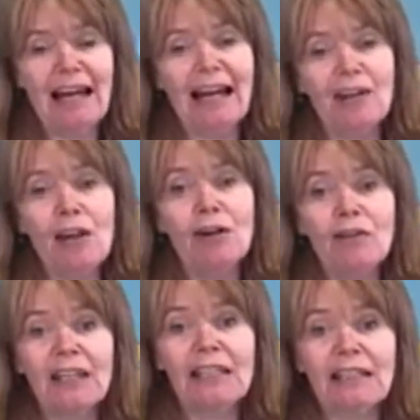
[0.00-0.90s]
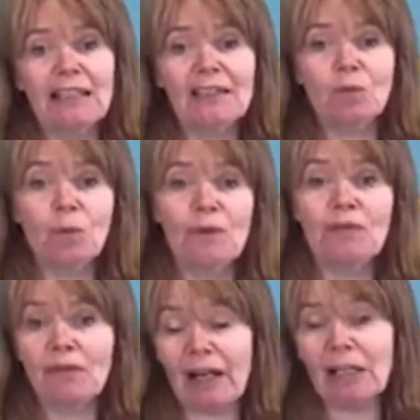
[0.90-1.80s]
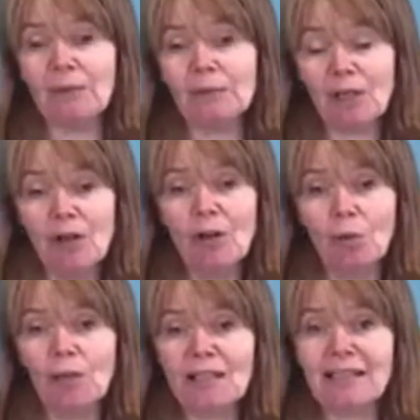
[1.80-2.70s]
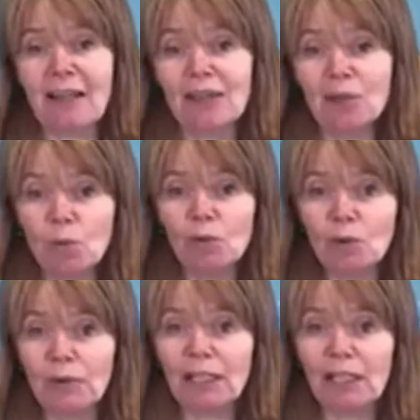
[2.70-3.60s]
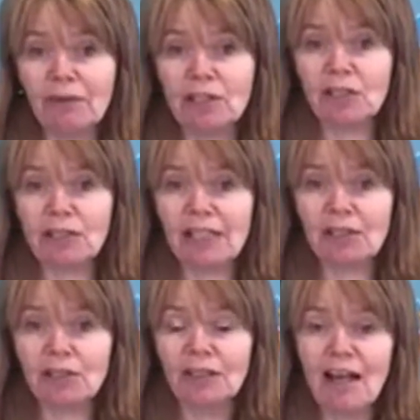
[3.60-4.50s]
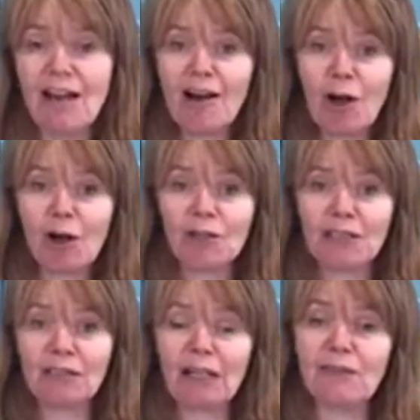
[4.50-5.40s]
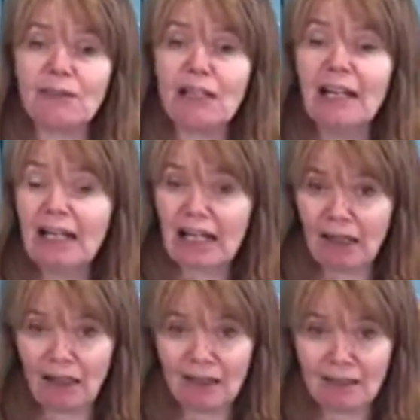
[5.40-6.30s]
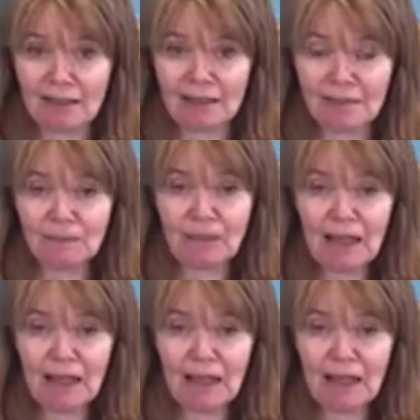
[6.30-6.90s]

And over the years, we've developed what is now the award-winning Creation Station Arts and Crafts classes.